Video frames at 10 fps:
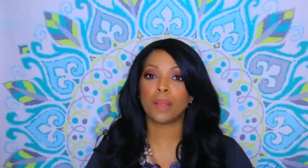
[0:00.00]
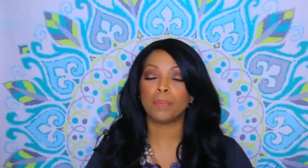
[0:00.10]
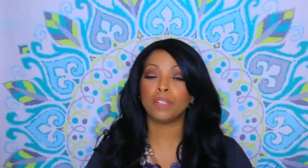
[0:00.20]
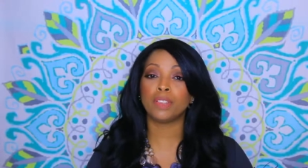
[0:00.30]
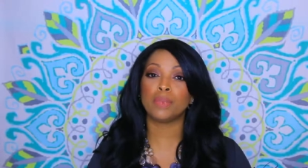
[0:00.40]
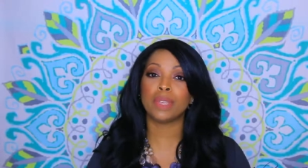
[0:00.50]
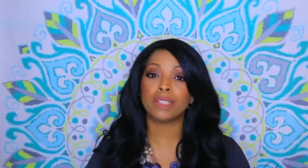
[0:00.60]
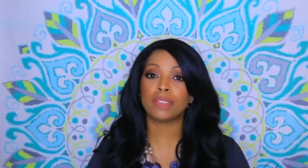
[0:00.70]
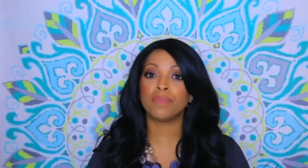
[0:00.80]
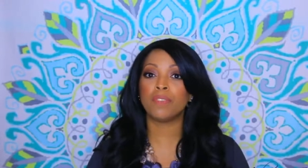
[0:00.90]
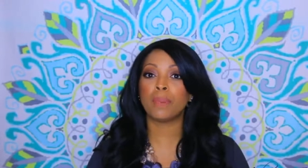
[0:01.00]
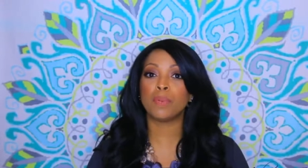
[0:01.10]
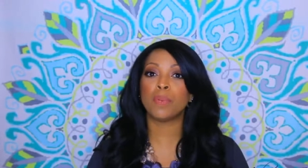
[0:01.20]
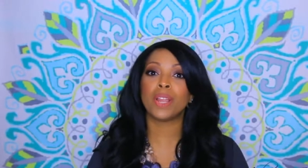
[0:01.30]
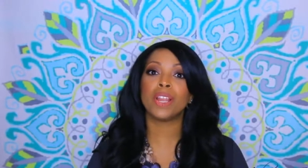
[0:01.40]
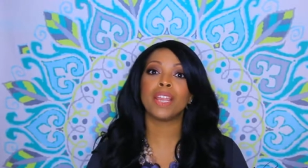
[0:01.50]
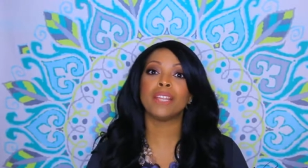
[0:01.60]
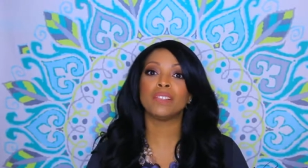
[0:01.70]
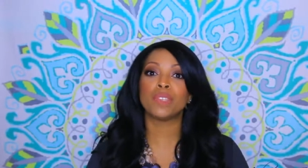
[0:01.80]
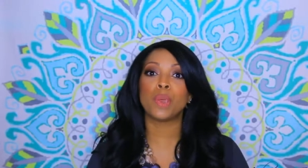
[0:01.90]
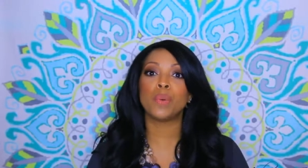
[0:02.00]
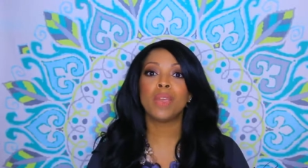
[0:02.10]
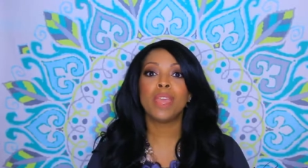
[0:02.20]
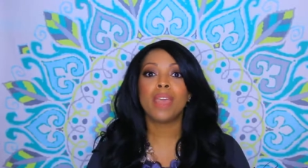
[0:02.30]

couple of the weeks in February, and so